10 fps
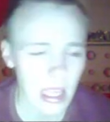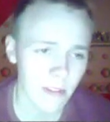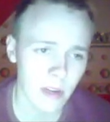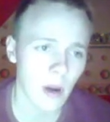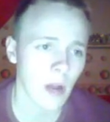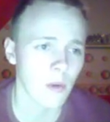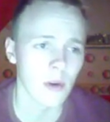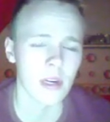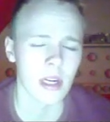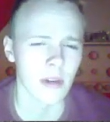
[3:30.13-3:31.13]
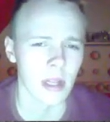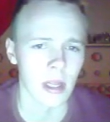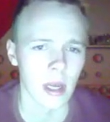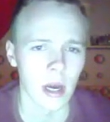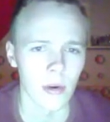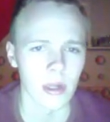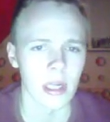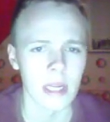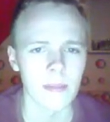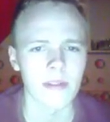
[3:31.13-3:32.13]
Even though I will run a
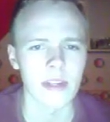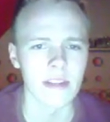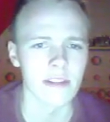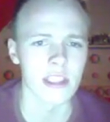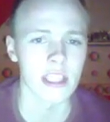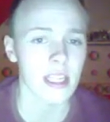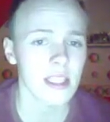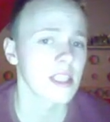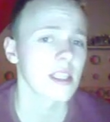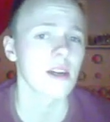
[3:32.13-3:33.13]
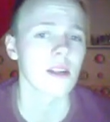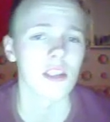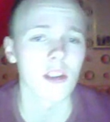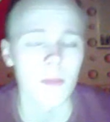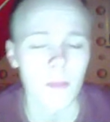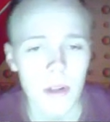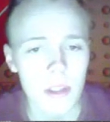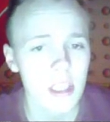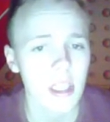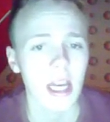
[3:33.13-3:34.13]
little bit of a different set on certain
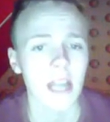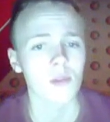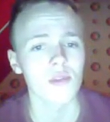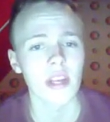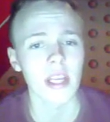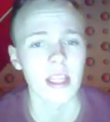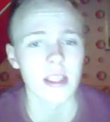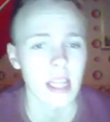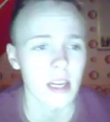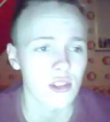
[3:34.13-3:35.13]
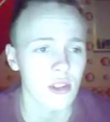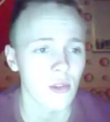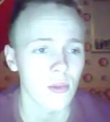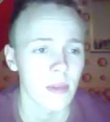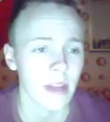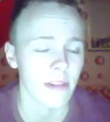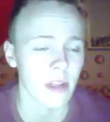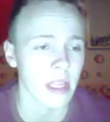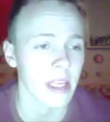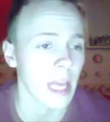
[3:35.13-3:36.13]
months, I do think they are still
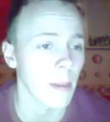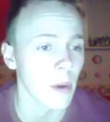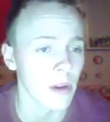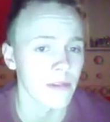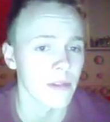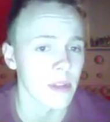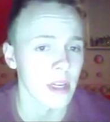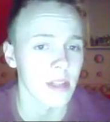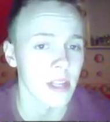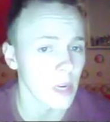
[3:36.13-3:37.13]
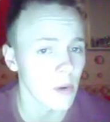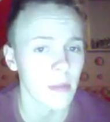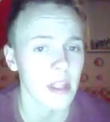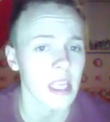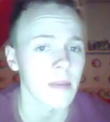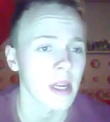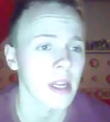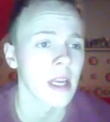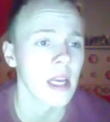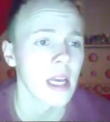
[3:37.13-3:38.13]
definitely capable of dealing with my team
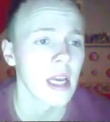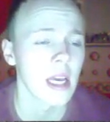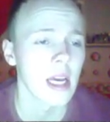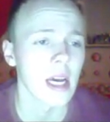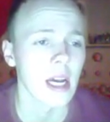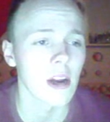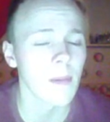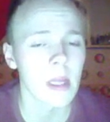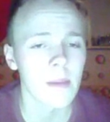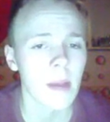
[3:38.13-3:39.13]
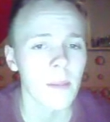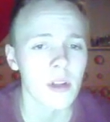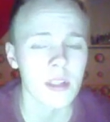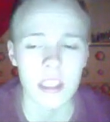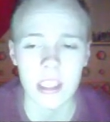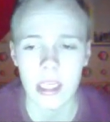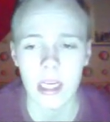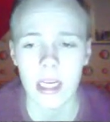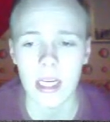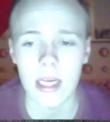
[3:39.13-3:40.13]
and crippling my mons.
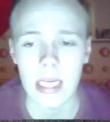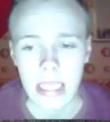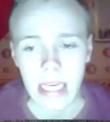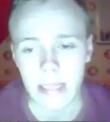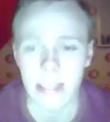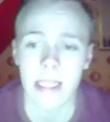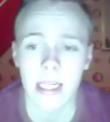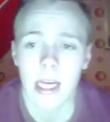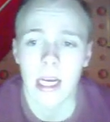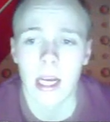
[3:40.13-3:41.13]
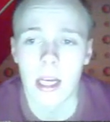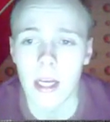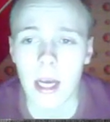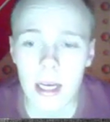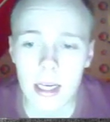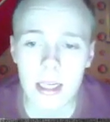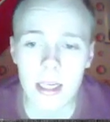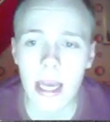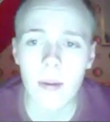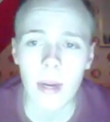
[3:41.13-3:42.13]
Yeah.
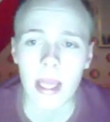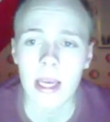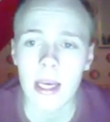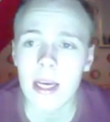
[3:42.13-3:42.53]
Anyway,